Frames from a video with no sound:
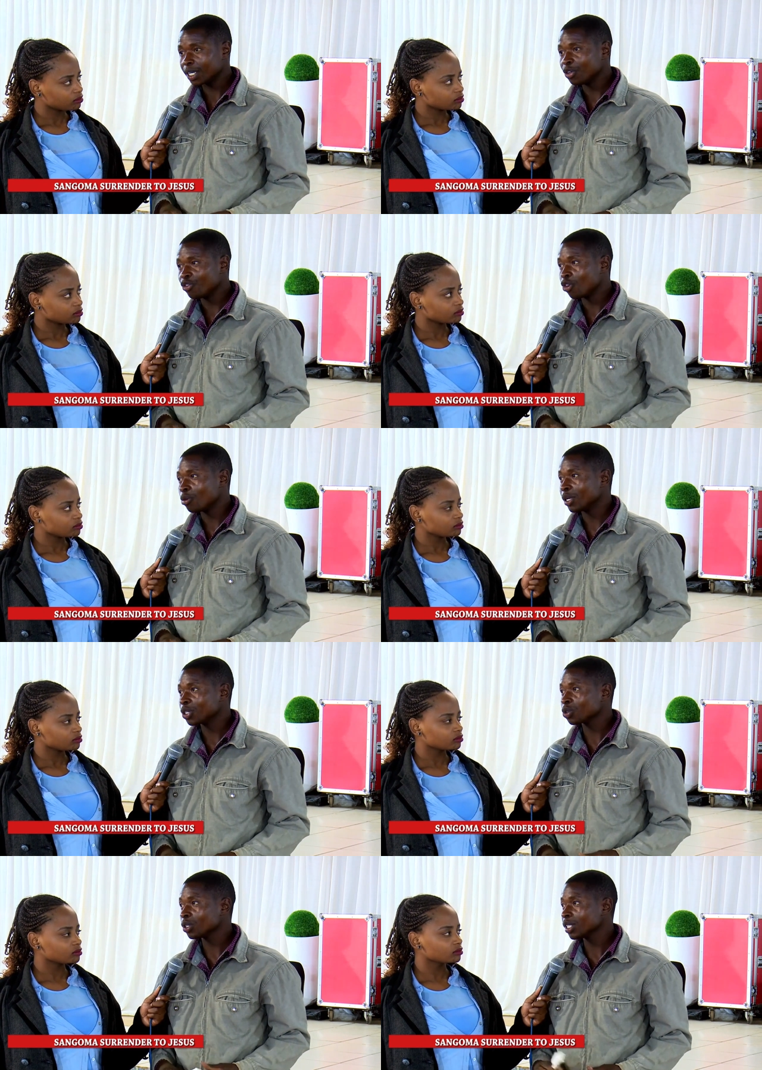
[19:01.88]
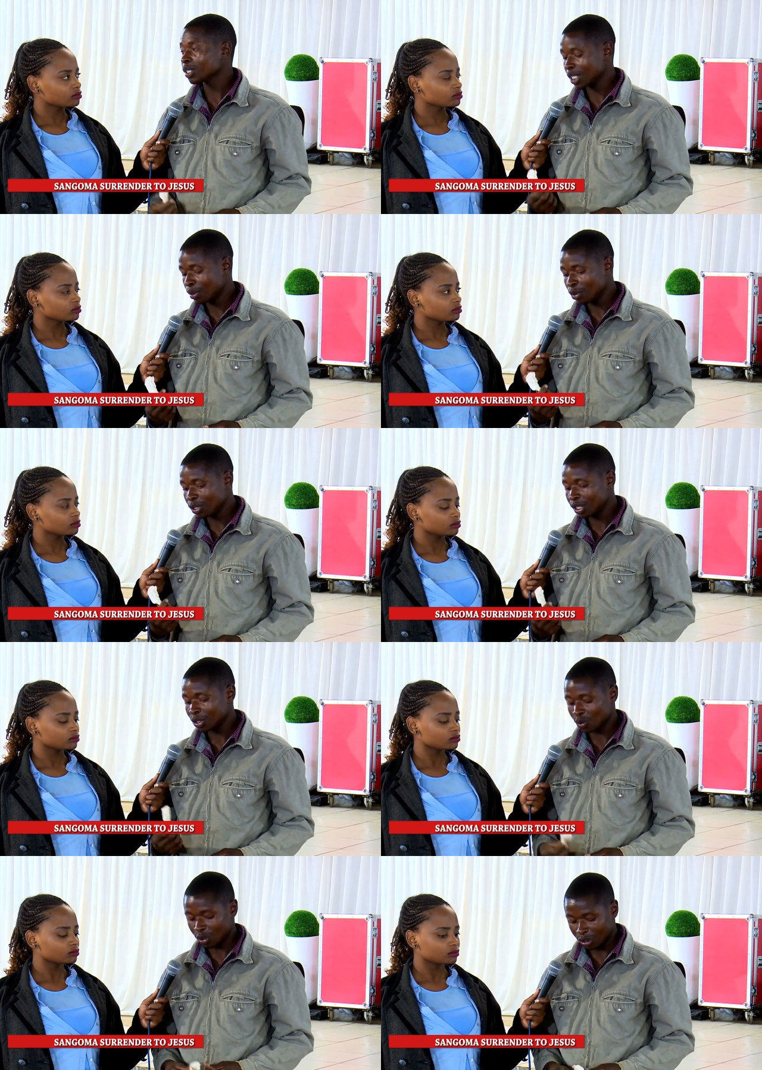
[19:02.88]
Speaker 1: red Vuma. It's not the same with
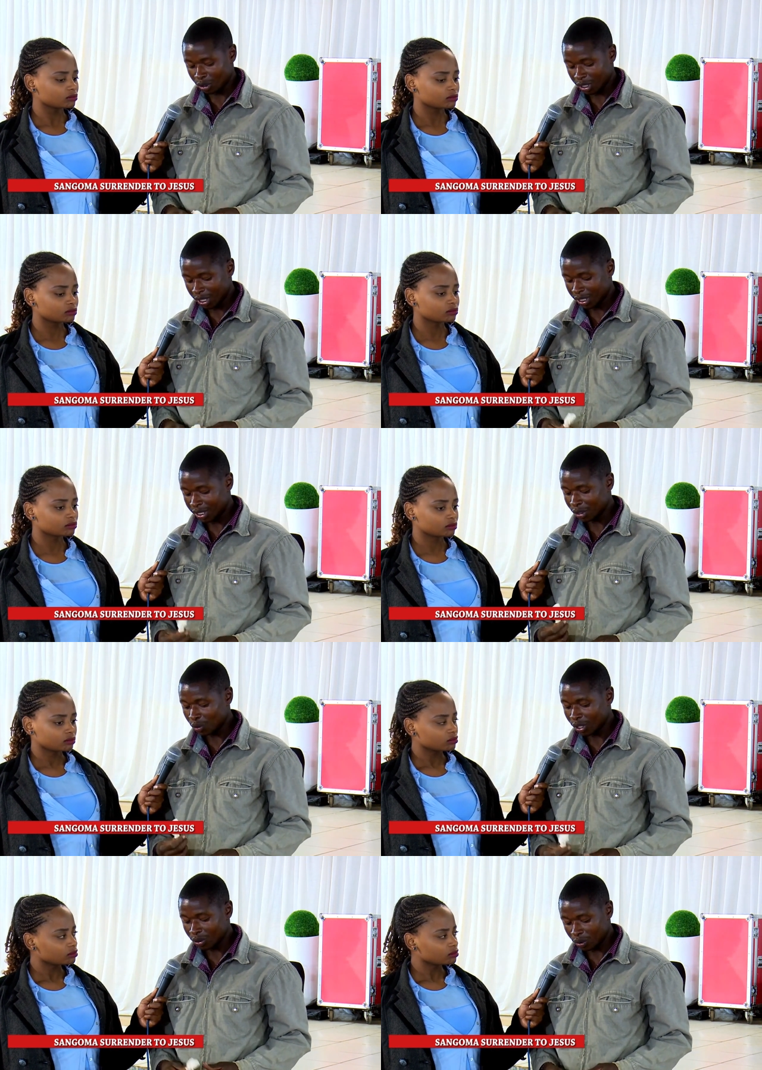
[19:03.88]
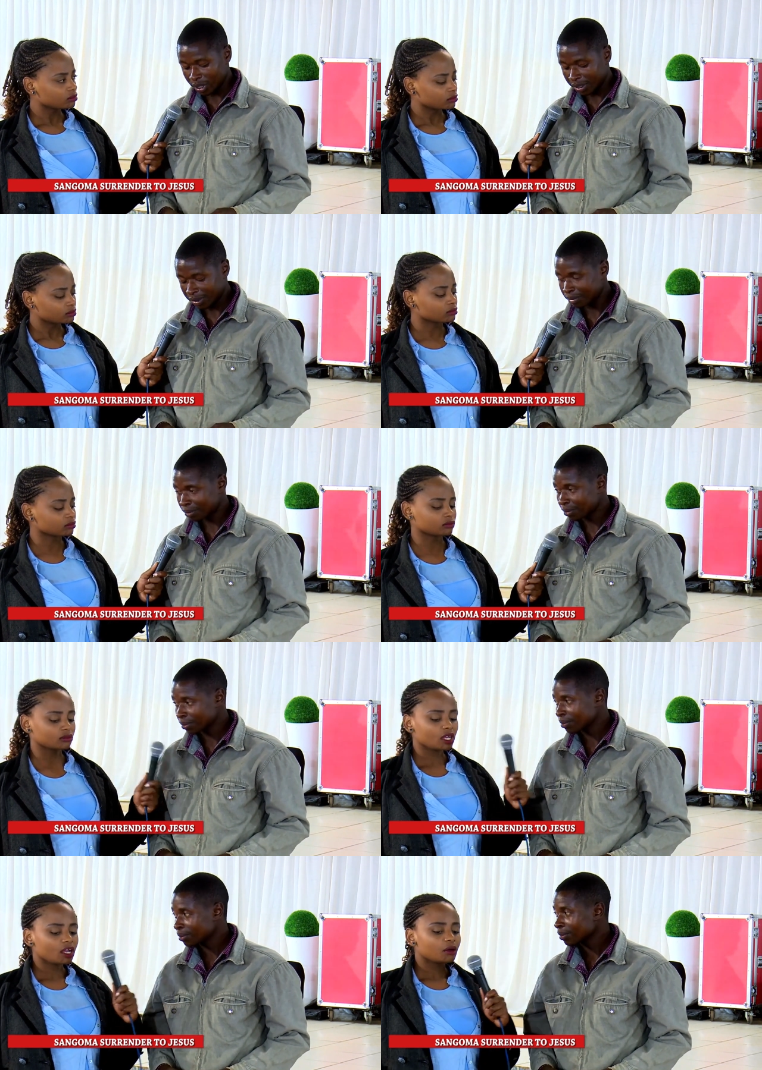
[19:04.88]
this one, uh, this white one.
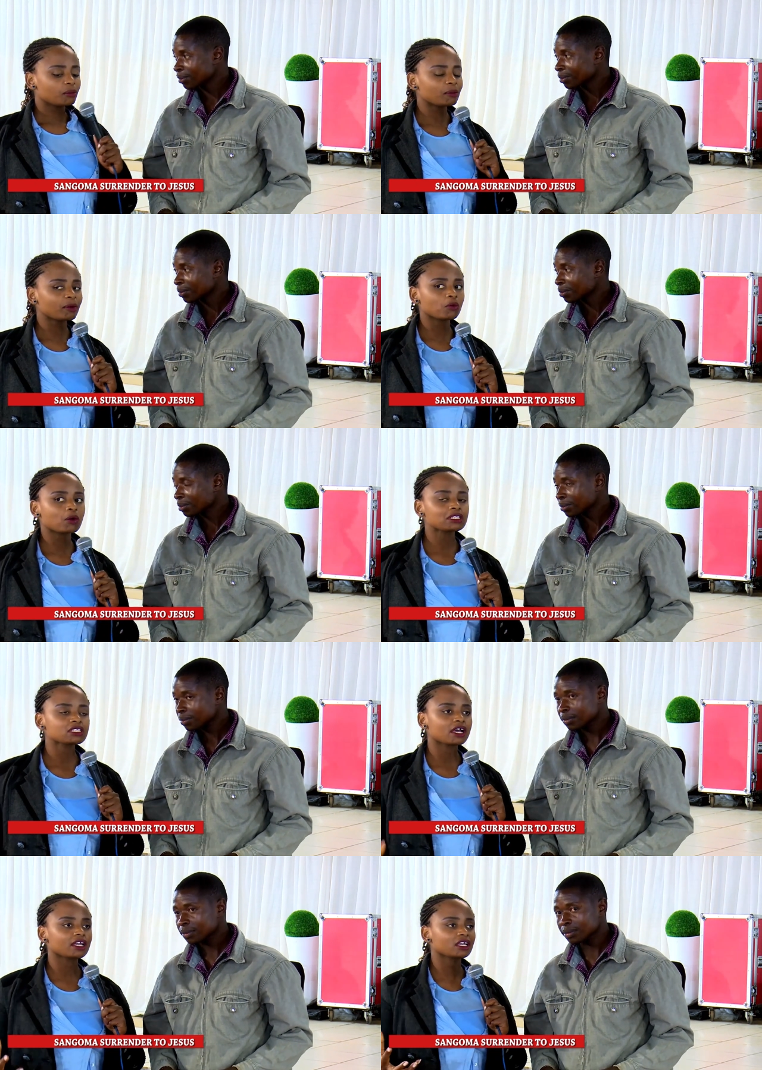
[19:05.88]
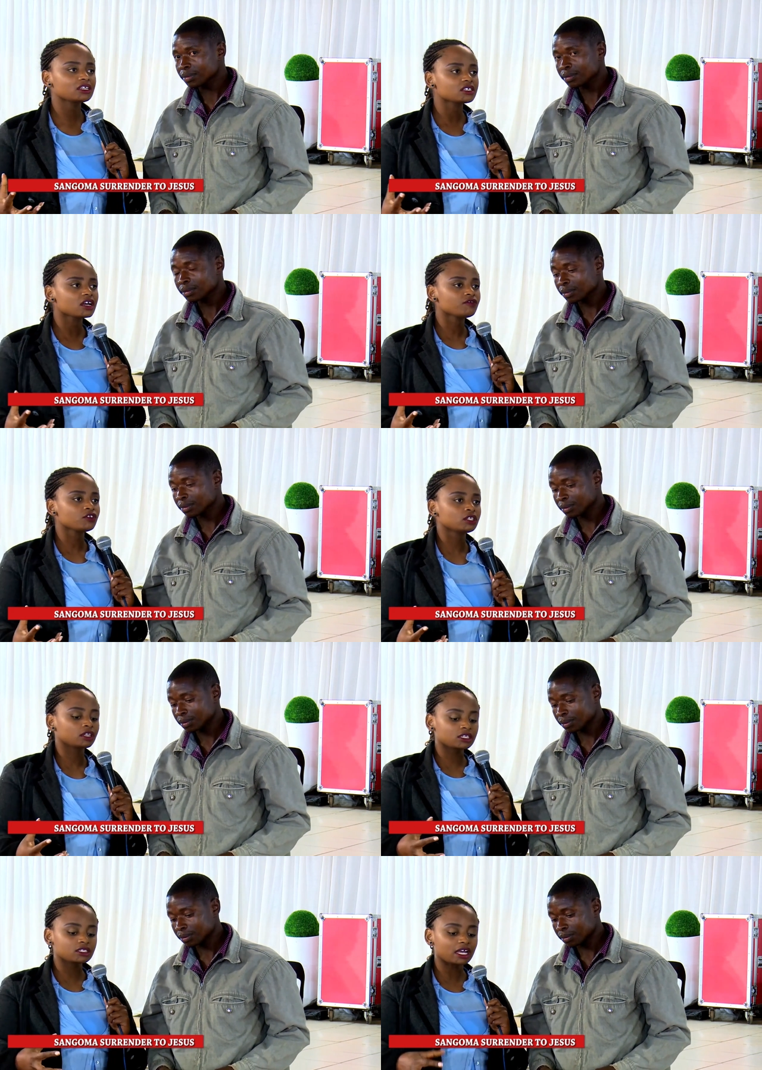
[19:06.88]
Mm-hmm.
Speaker 2: Papa, once I interviewed
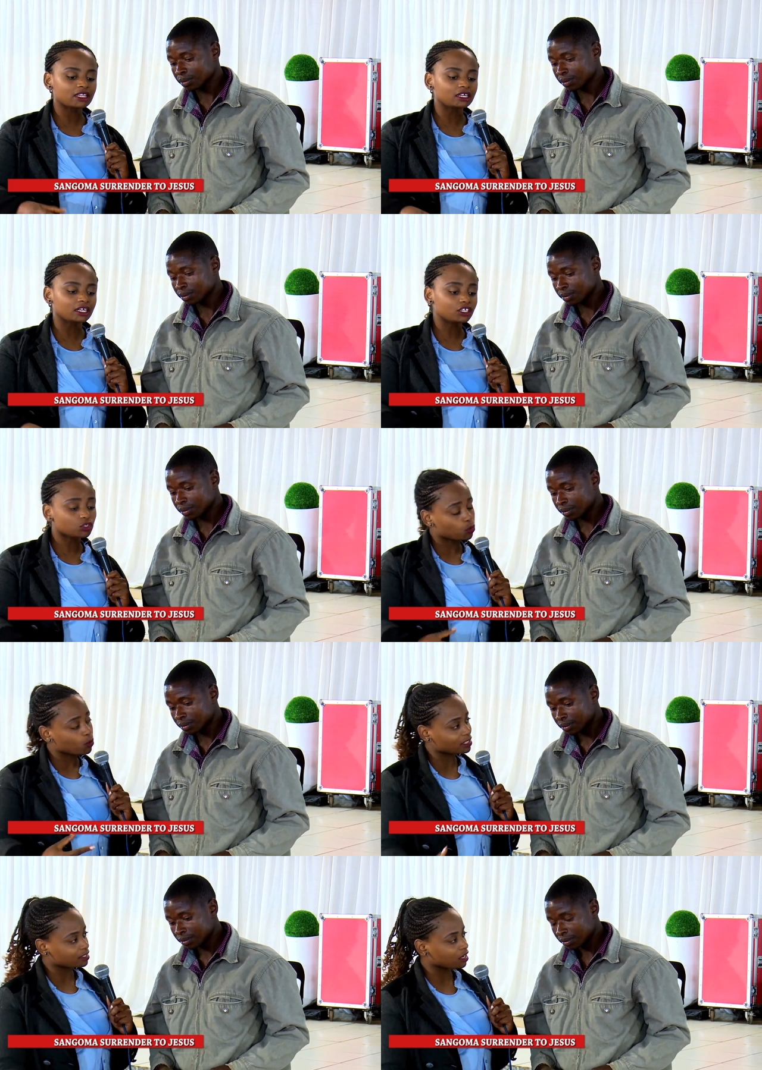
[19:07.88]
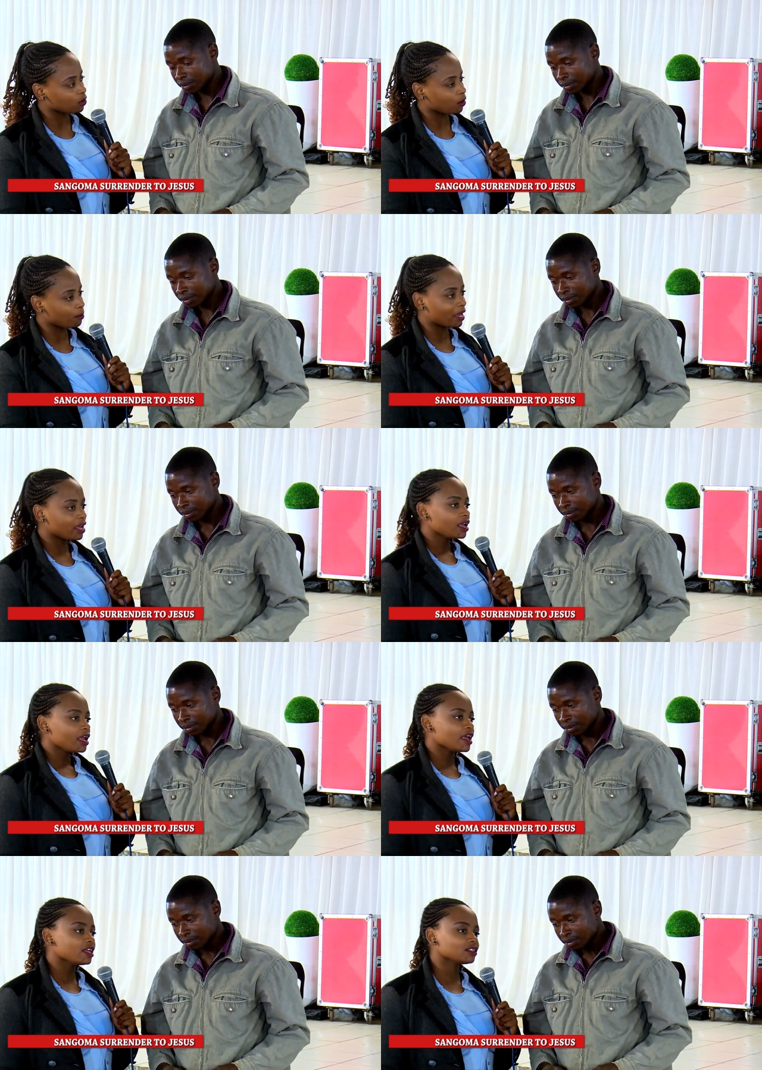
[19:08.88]
this other lady who was a Sangoma,
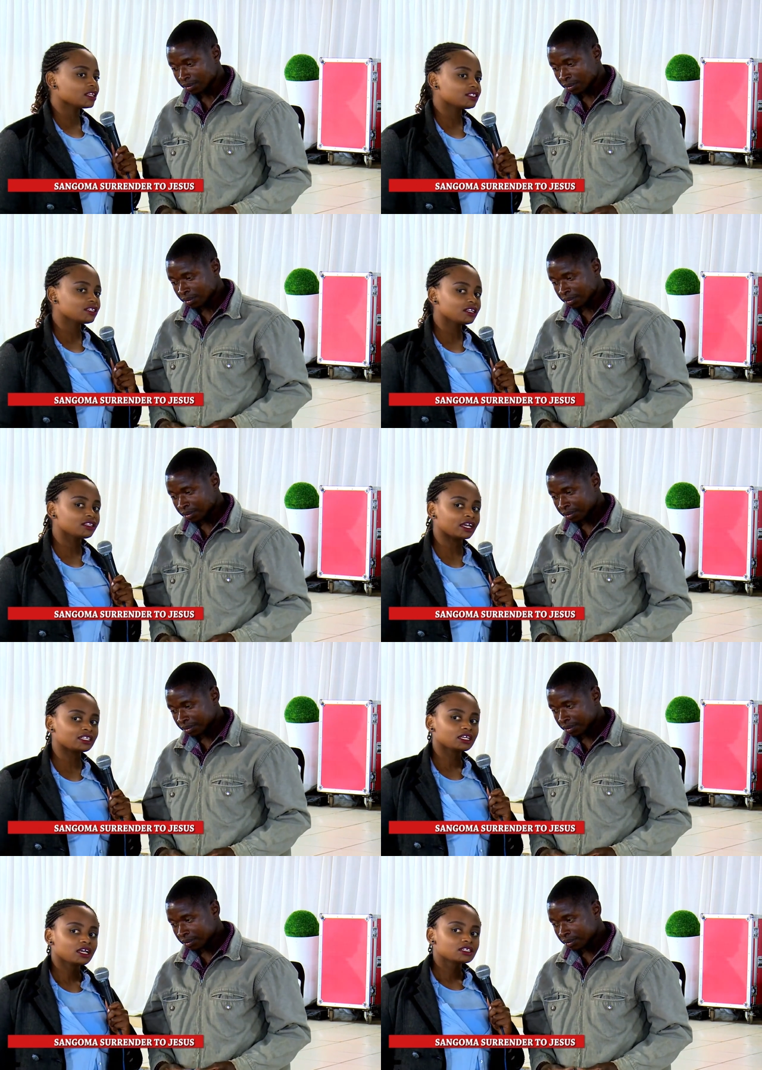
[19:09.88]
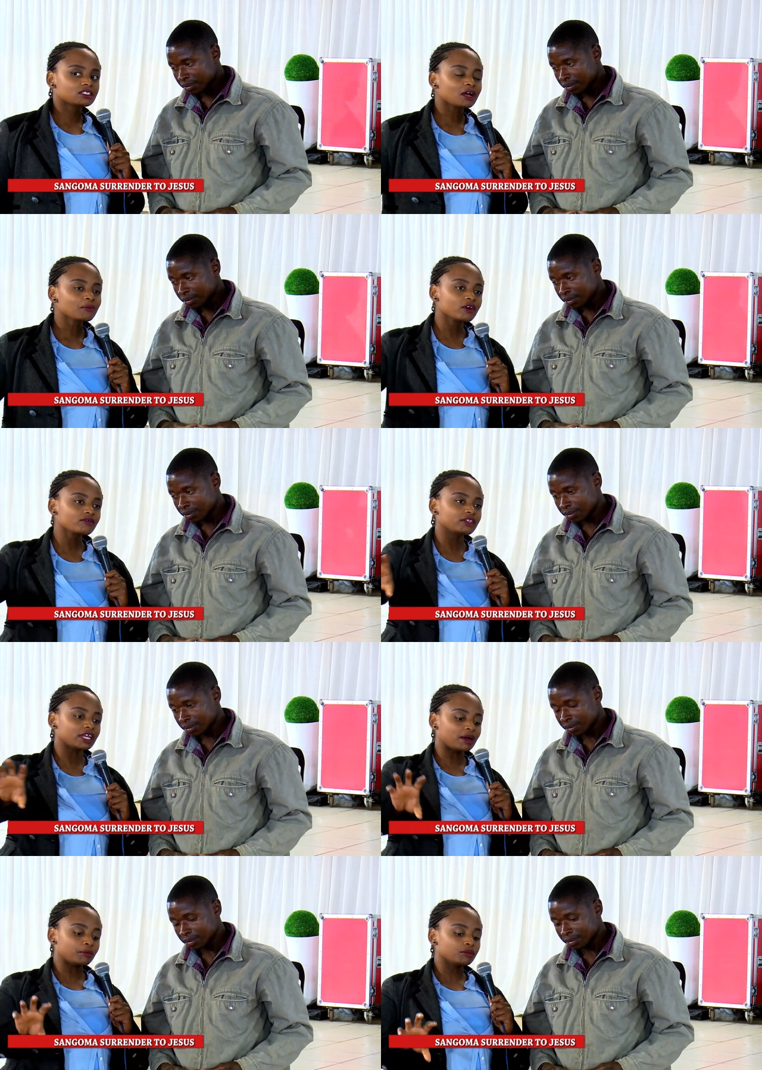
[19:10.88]
and they said that some of
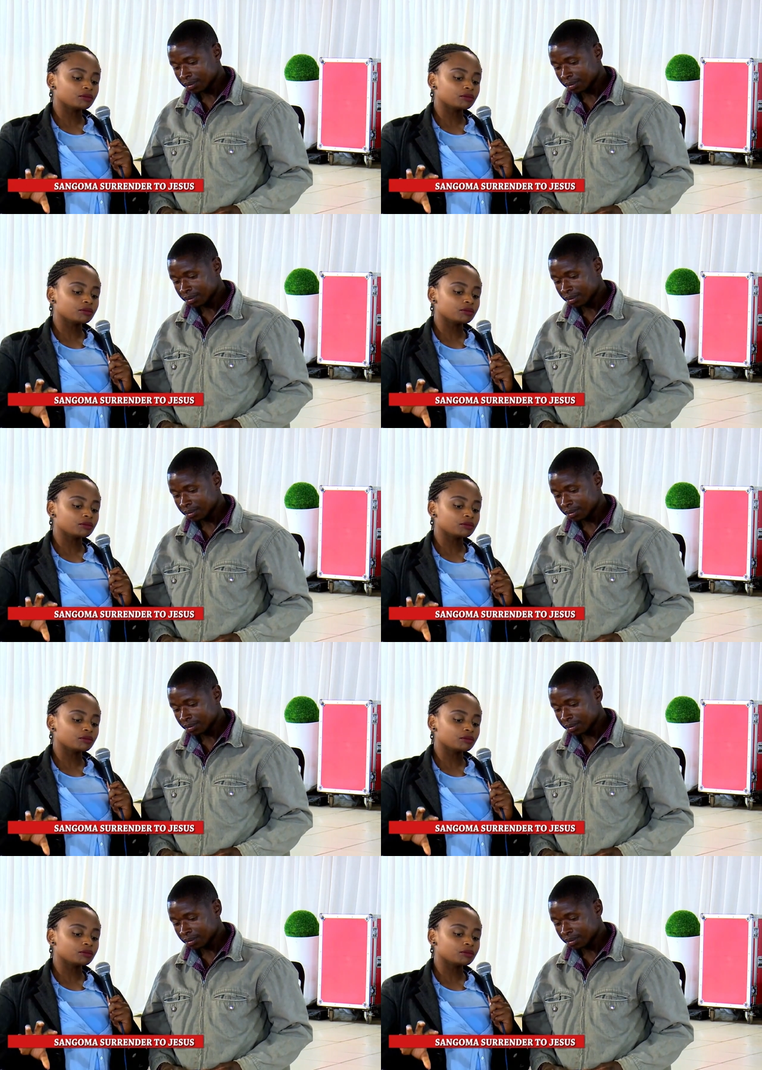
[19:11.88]
their um,